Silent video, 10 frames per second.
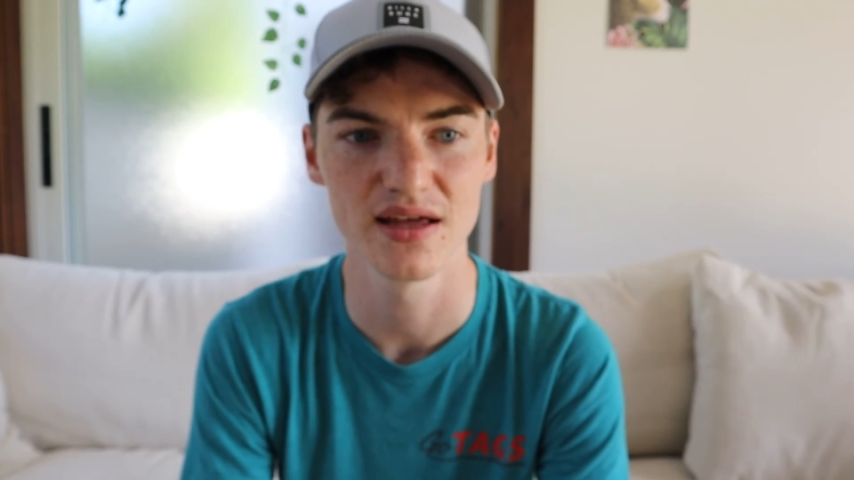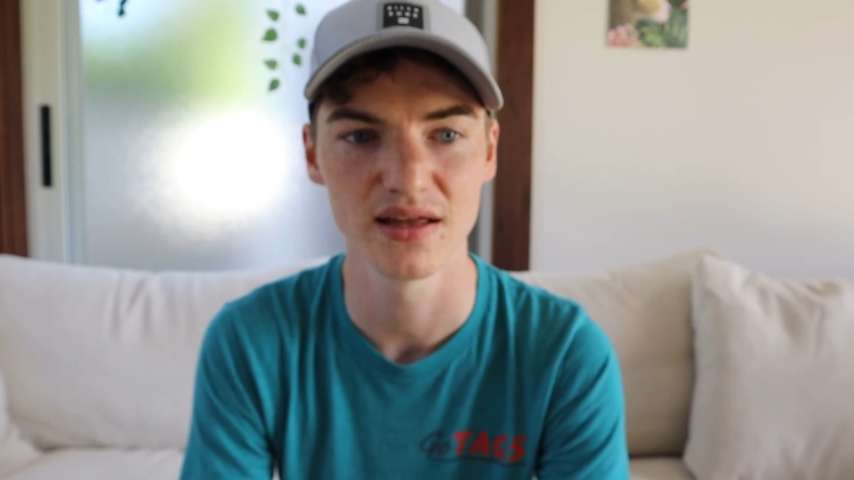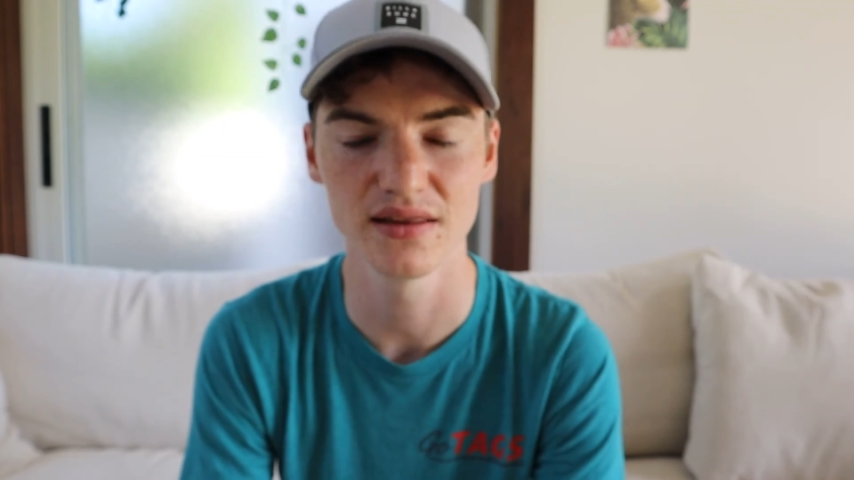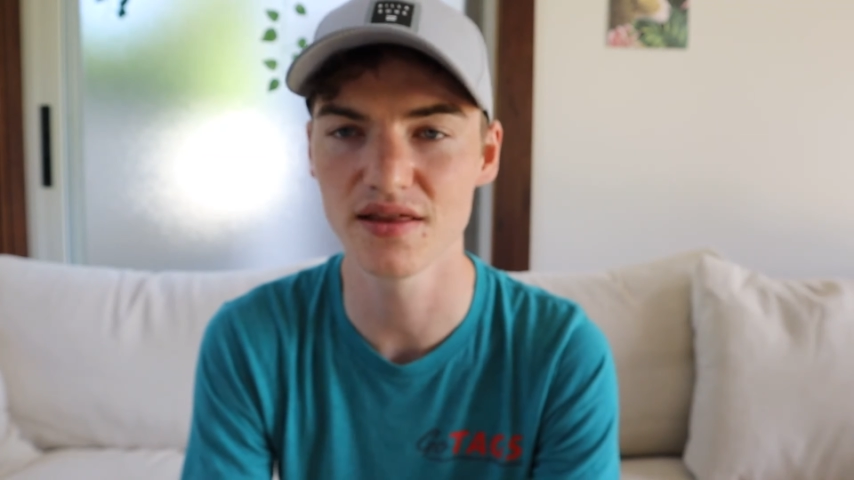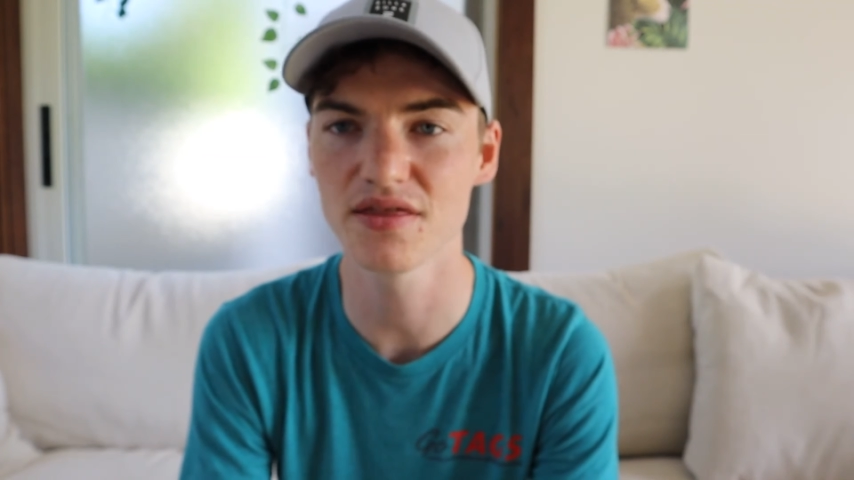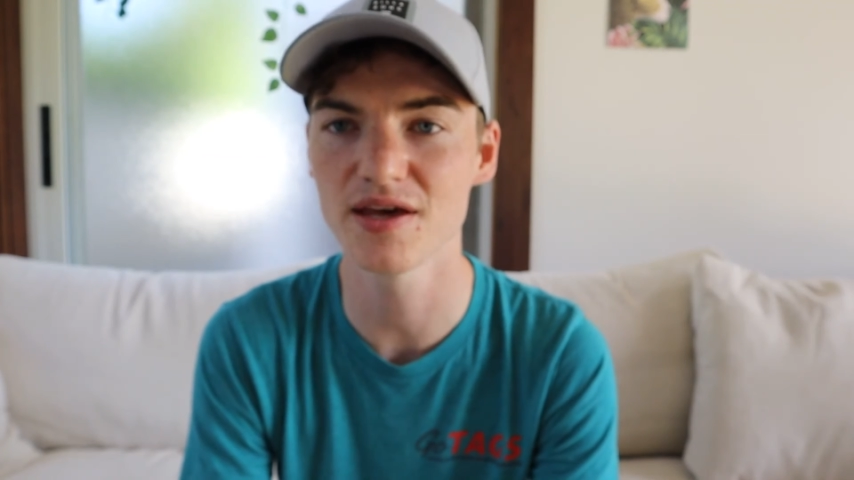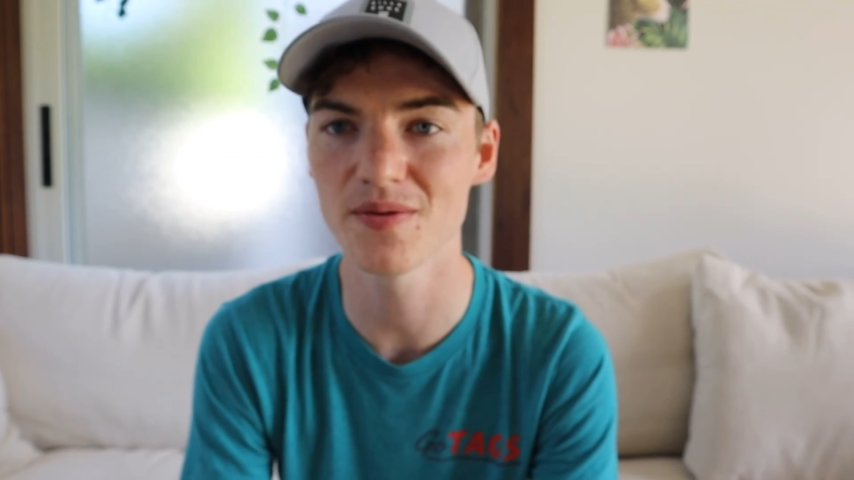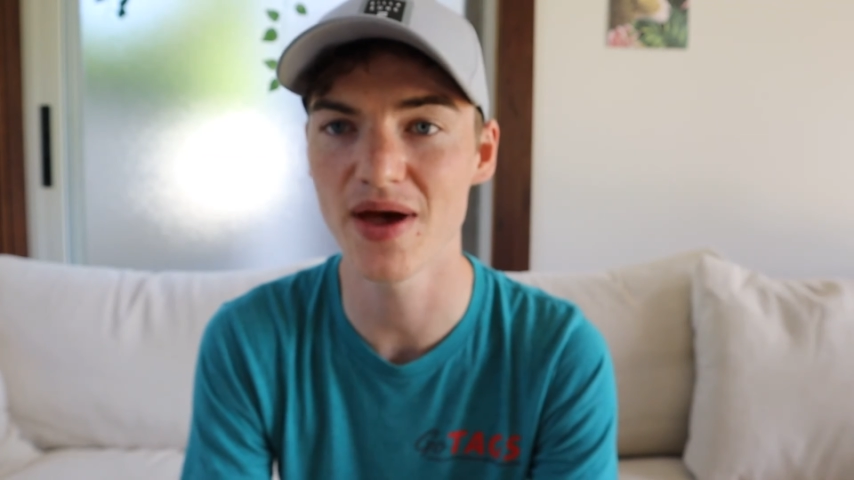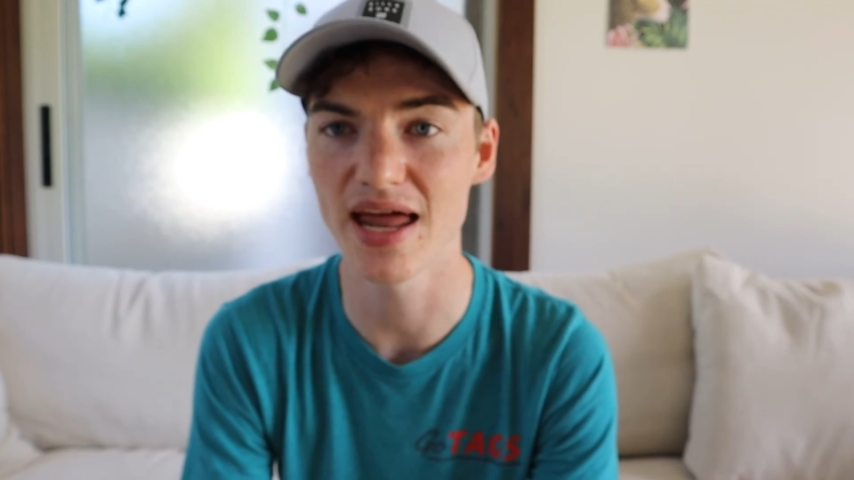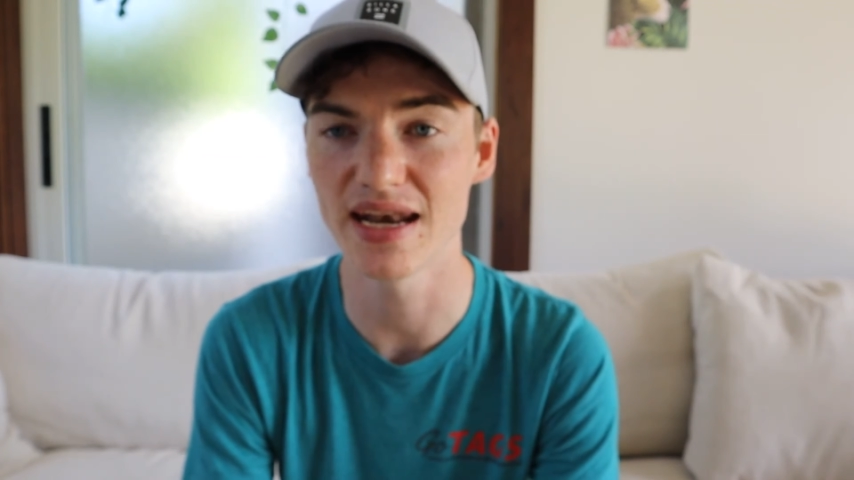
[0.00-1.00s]

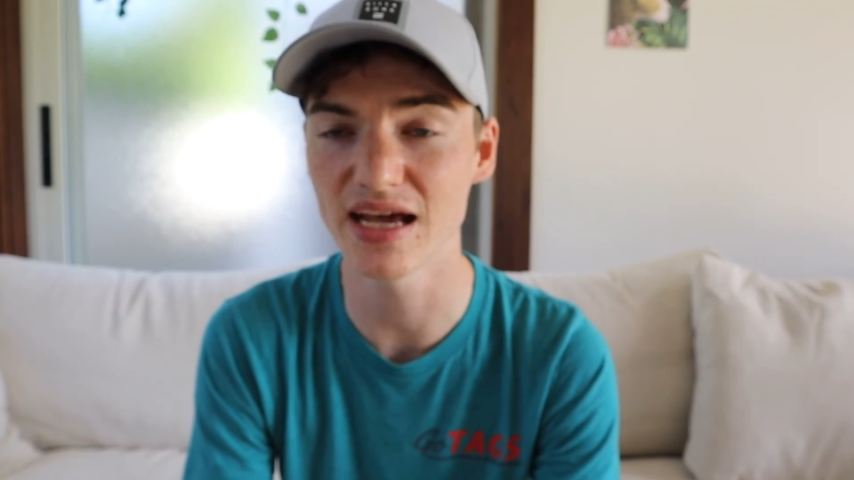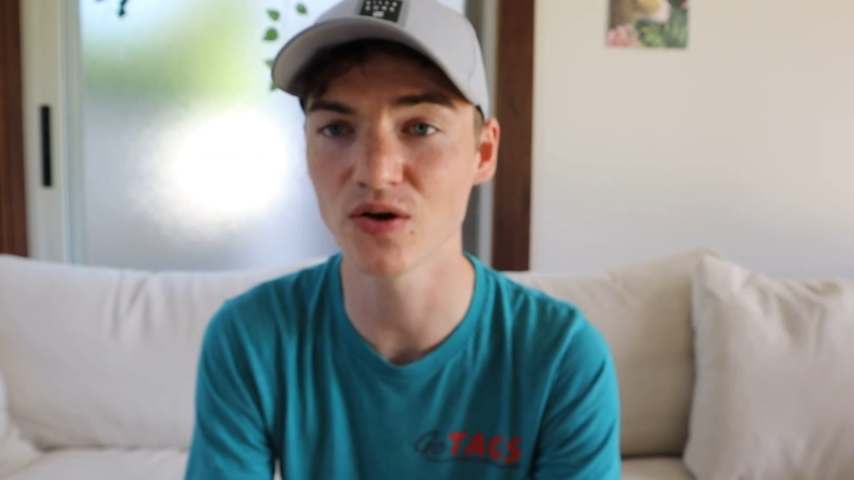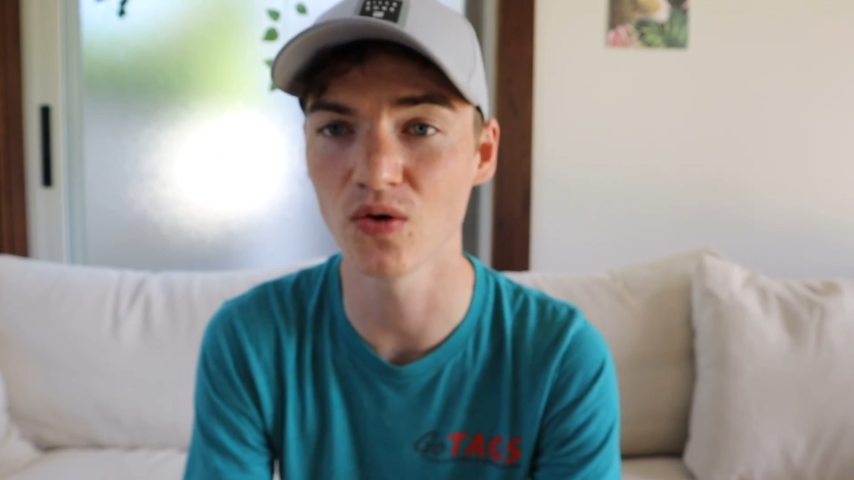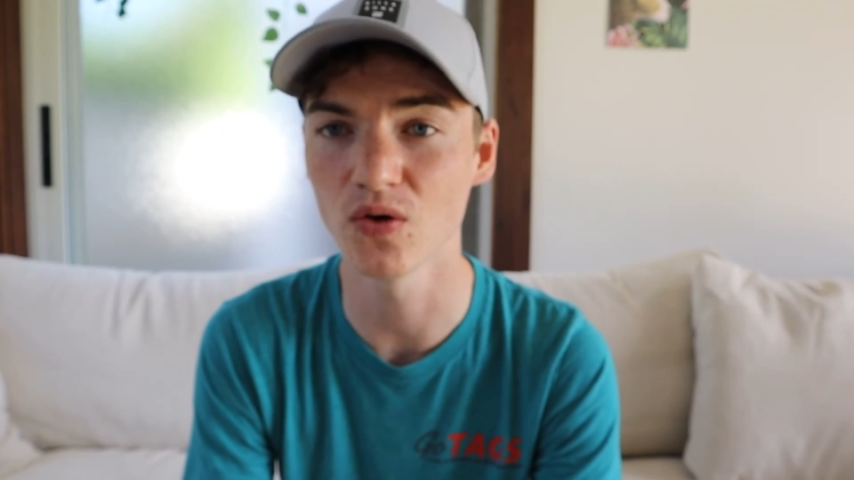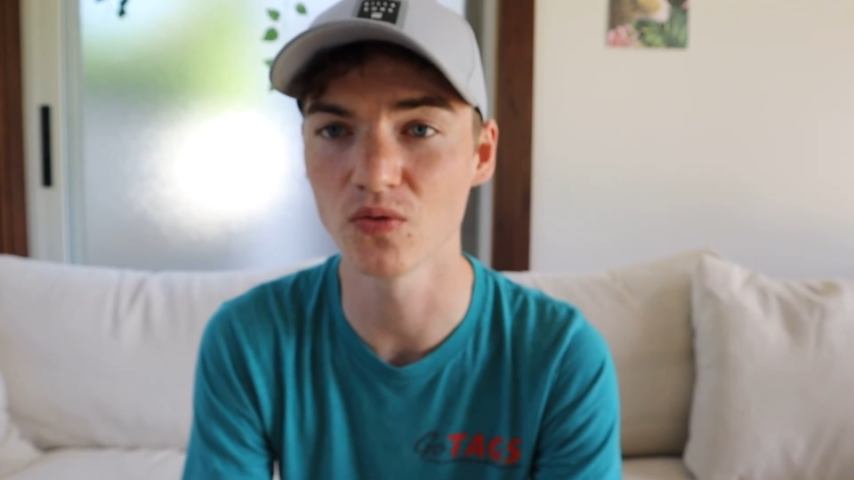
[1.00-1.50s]
lithium and nickel,